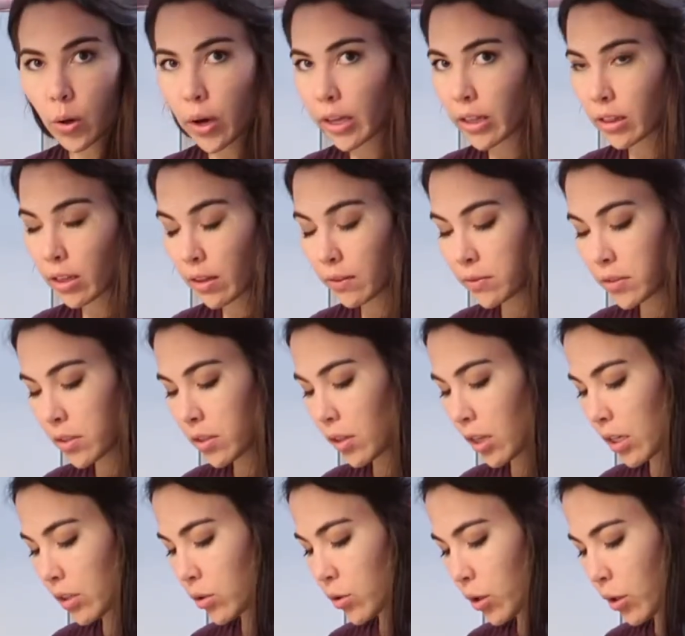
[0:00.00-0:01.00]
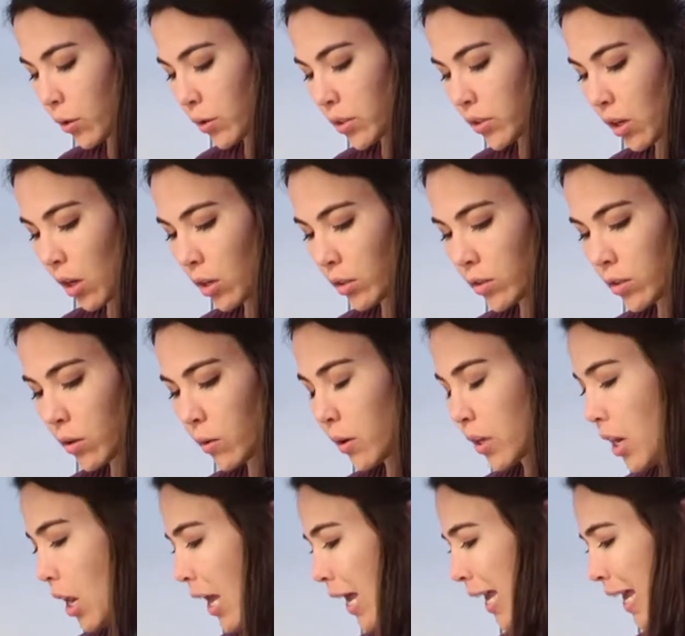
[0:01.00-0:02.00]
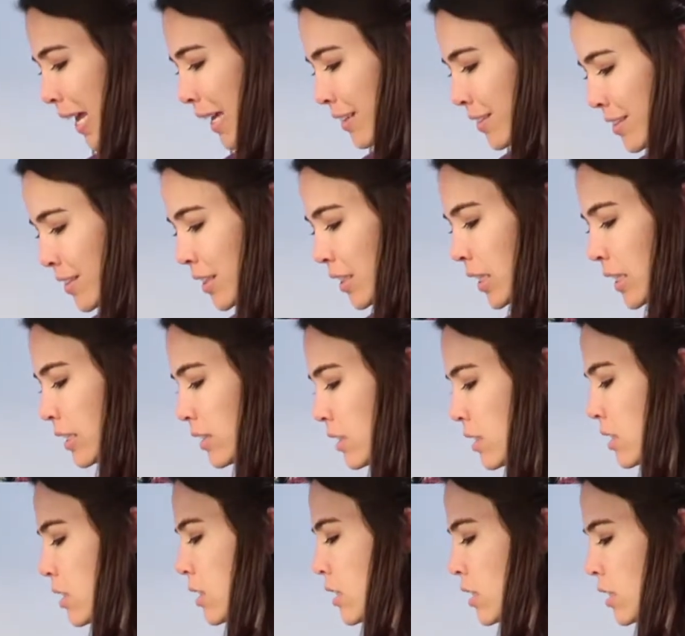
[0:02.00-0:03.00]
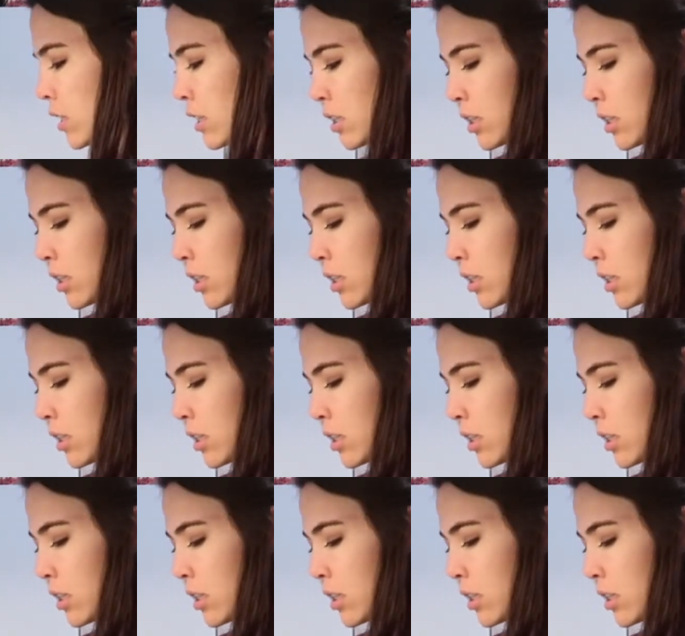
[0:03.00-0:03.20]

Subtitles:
I love cilantro. It's also an excellent